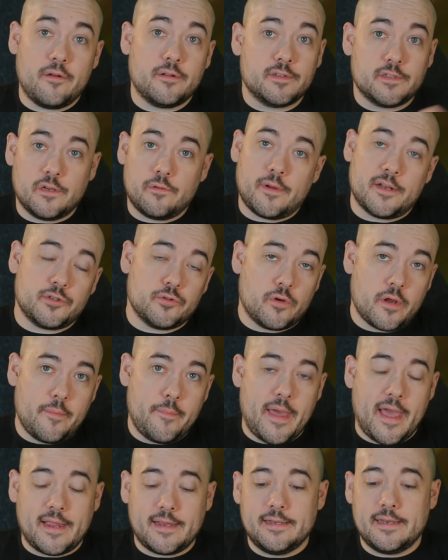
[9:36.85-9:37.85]
It's going to retrograde
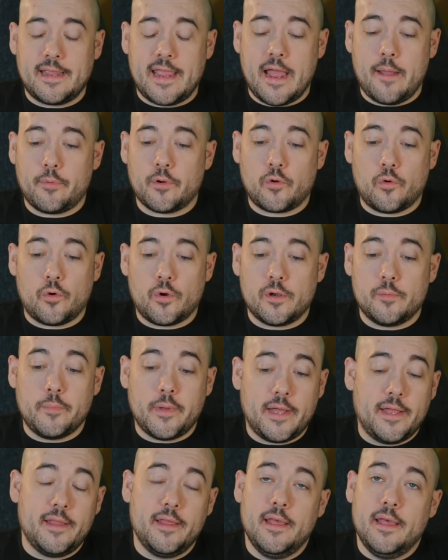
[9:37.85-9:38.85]
back into Capricorn,
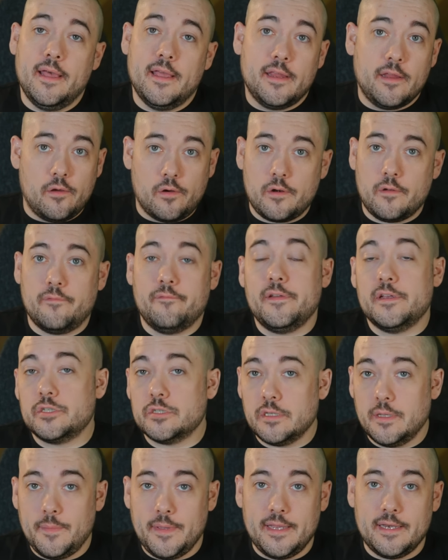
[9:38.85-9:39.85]
but you know, it'll
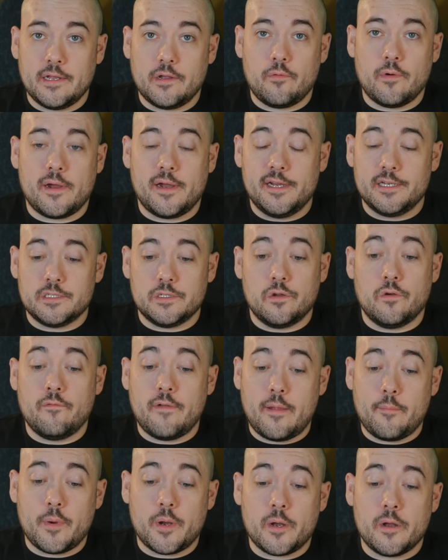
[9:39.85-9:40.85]
officially be in Aquarius in
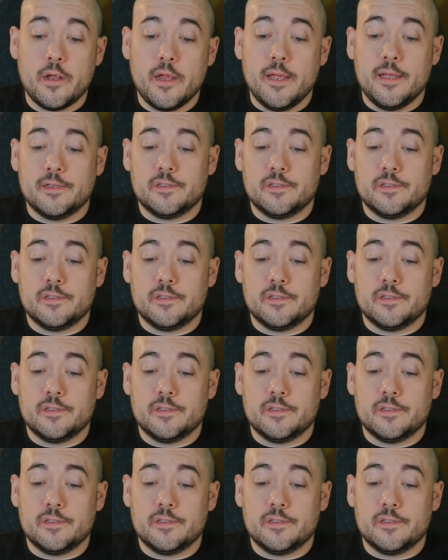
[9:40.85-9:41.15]
November.